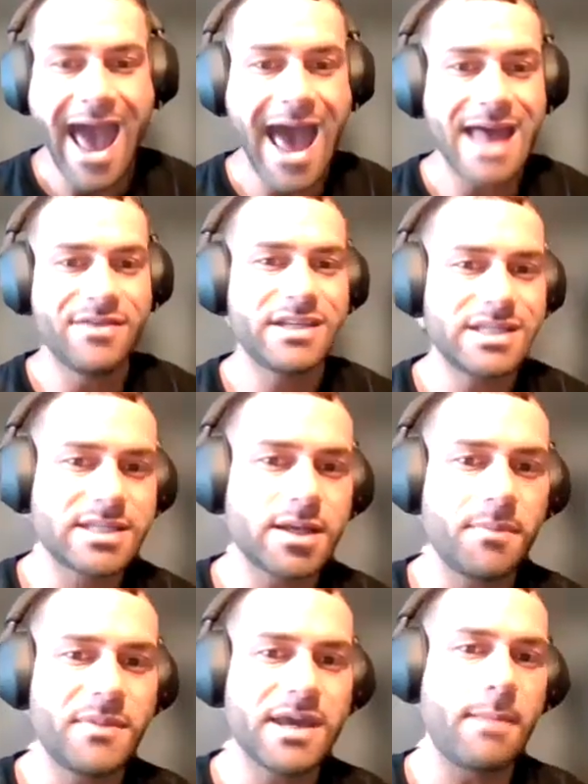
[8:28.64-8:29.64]
And this is
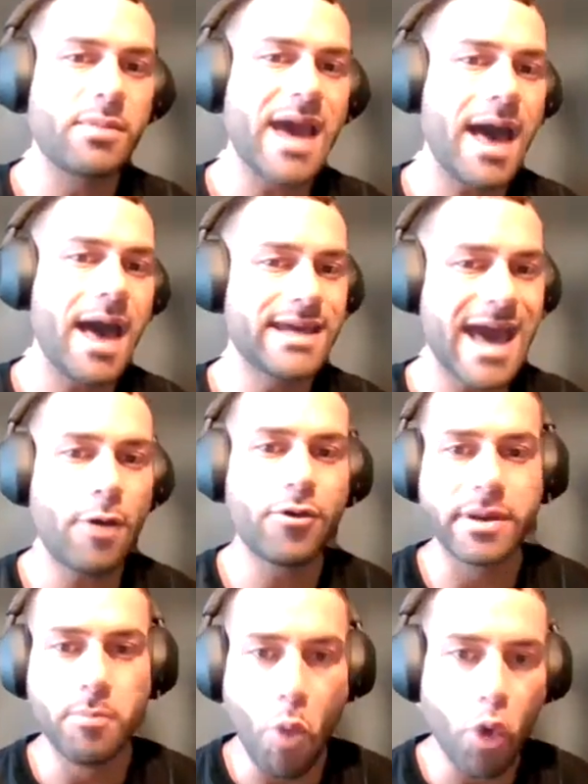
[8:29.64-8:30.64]
something I'm
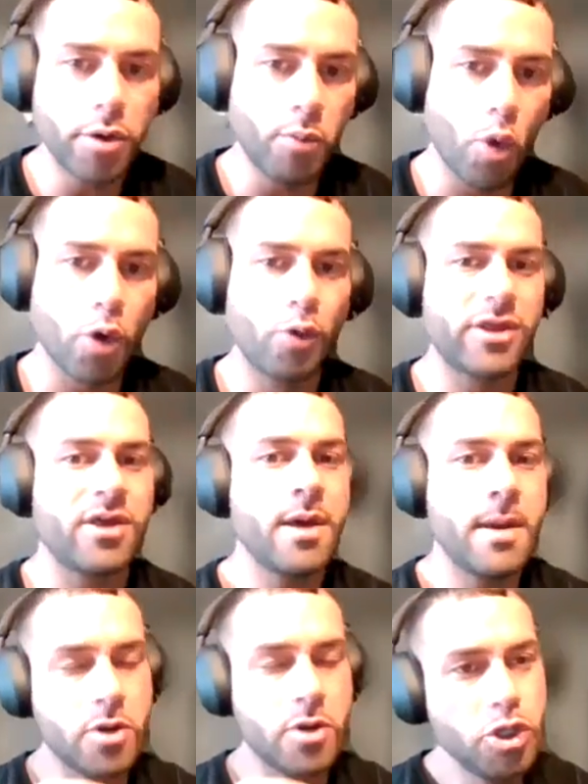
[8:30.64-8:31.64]
encountering more and more with
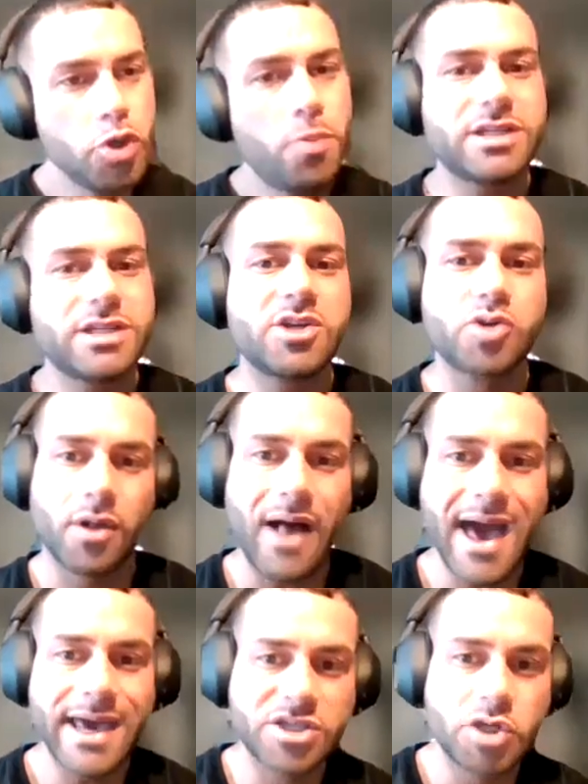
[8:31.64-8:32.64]
new potential
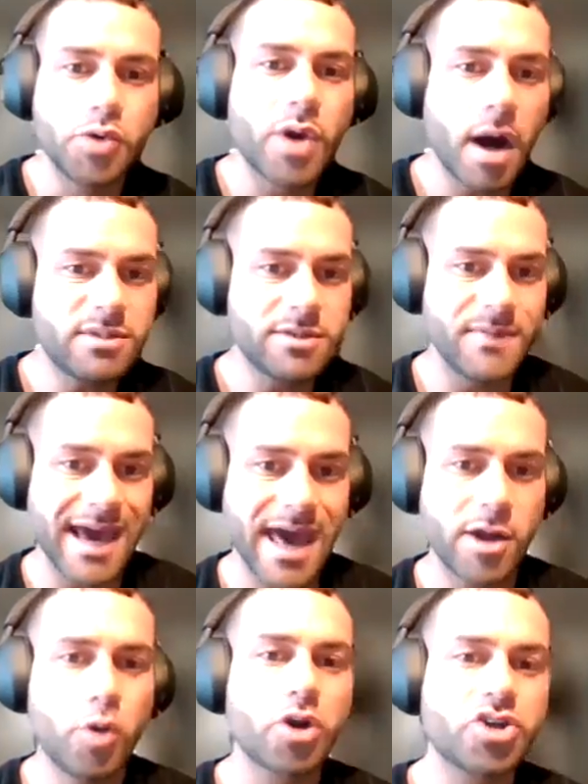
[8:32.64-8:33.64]
clients who come to me
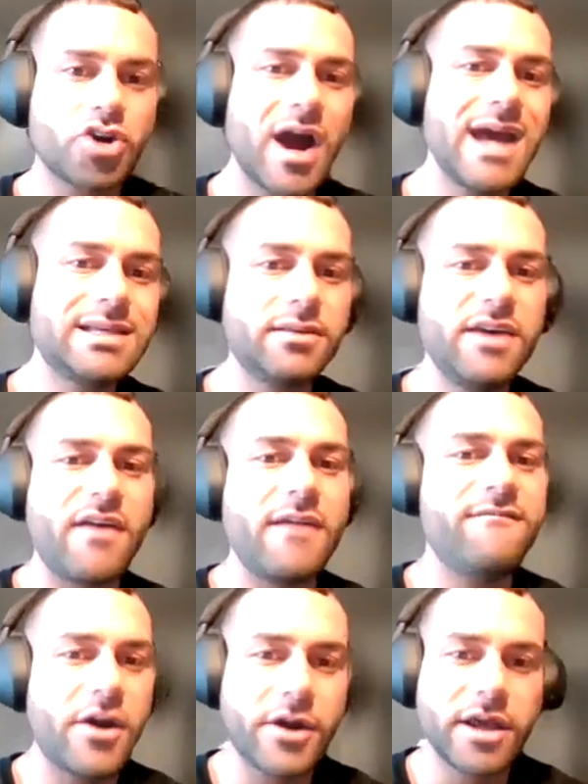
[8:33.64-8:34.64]
and who are trying to live
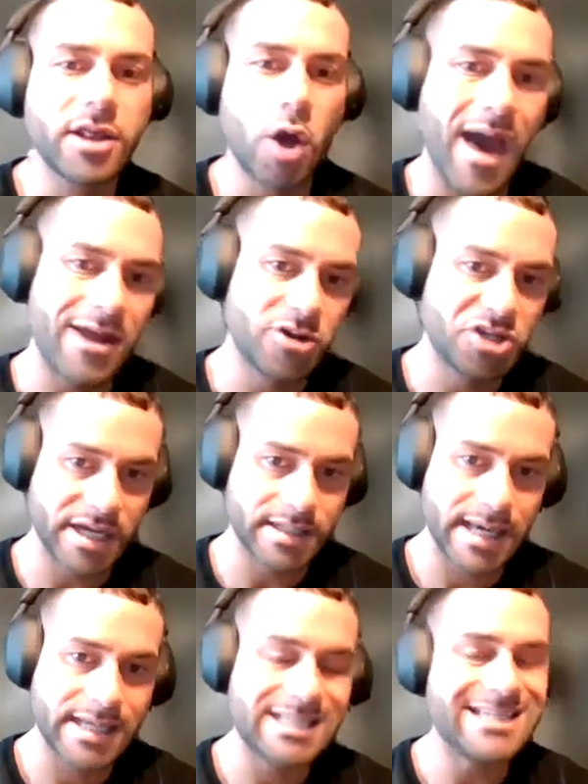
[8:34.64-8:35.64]
on very low energy
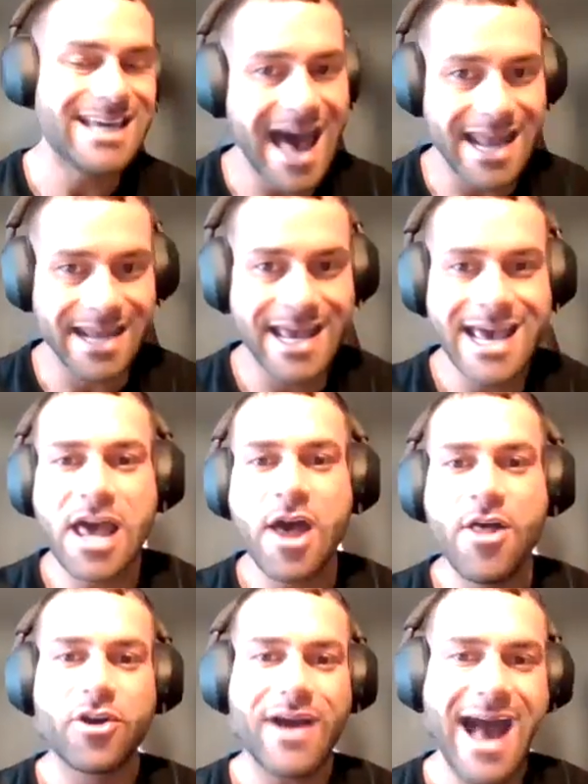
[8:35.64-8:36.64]
intakes. Yet
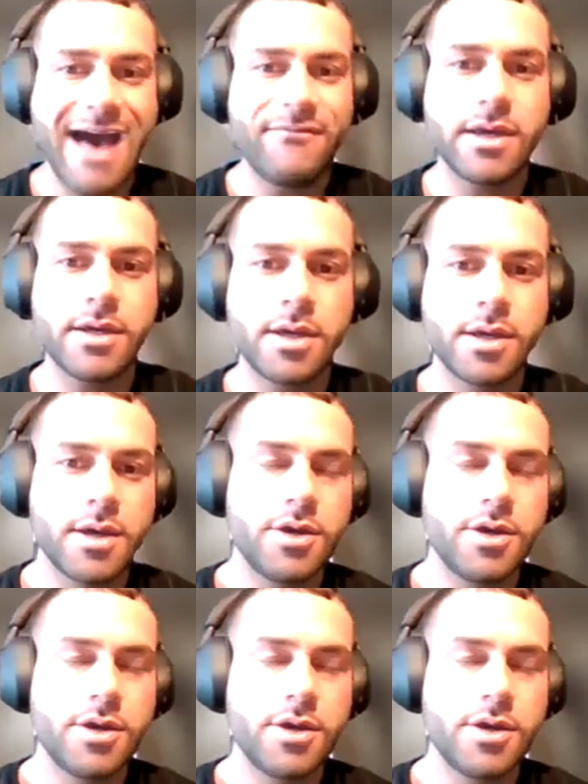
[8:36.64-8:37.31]
they're having